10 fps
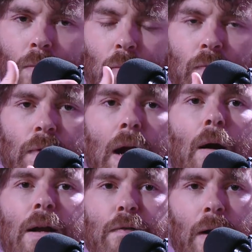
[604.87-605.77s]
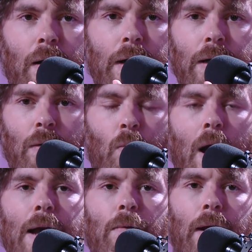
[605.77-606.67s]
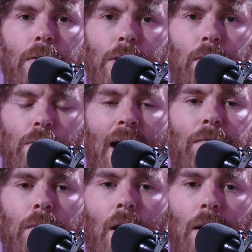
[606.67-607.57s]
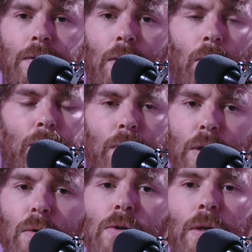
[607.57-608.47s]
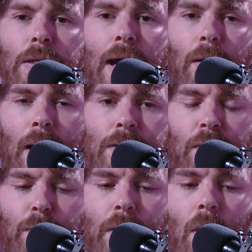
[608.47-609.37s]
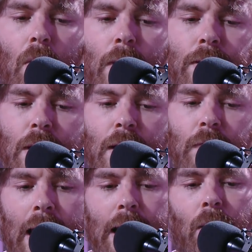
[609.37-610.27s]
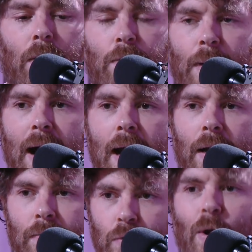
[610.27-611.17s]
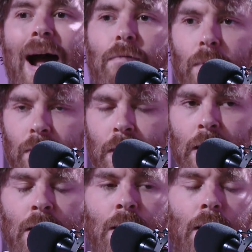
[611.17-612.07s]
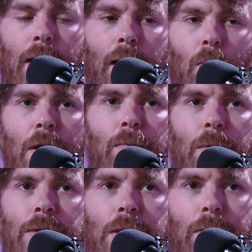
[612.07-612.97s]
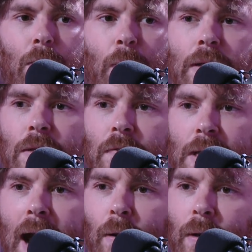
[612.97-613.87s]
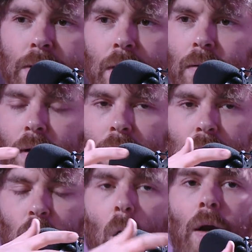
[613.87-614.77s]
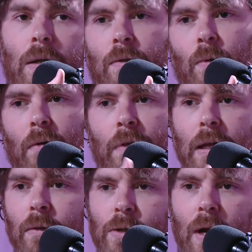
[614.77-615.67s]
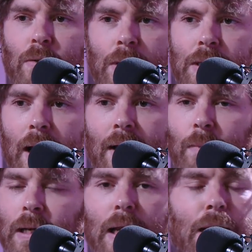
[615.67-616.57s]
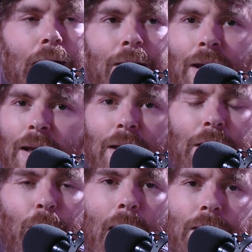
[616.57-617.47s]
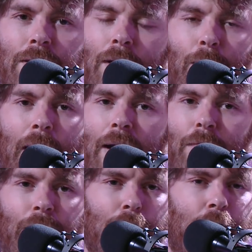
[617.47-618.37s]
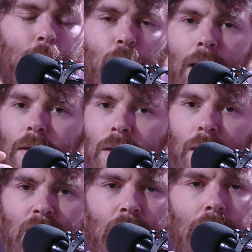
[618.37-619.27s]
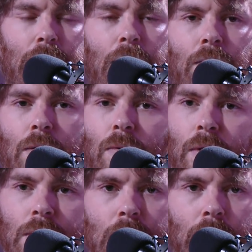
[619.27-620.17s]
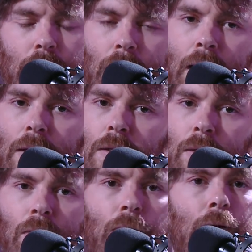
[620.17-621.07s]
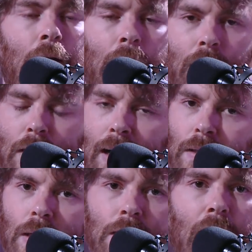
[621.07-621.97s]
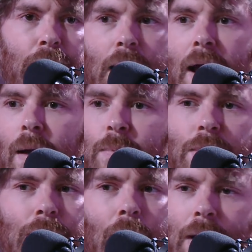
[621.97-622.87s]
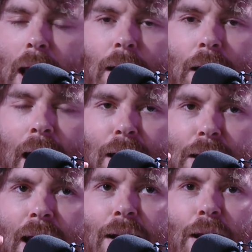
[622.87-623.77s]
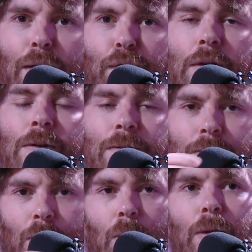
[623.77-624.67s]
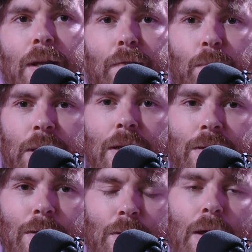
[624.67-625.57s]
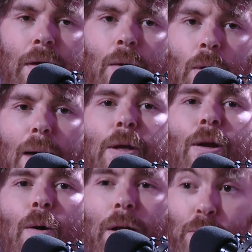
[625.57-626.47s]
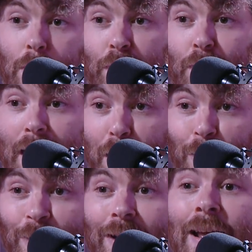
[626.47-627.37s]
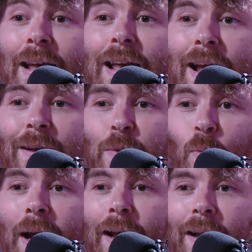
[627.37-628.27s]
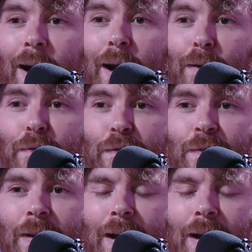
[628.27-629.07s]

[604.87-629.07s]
very, very wide-ranging travelogues that were hugely digressive, but always kind of anchored by travel. One in particular, Rings of Saturn, it's a walking tour of the English countryside, but in it he writes about everything from Renaissance painting to the silk trade to Nazi death camps, and yet it feels wholly of a piece. And so I thought, well, I'm going to go on a trip of my own as a way of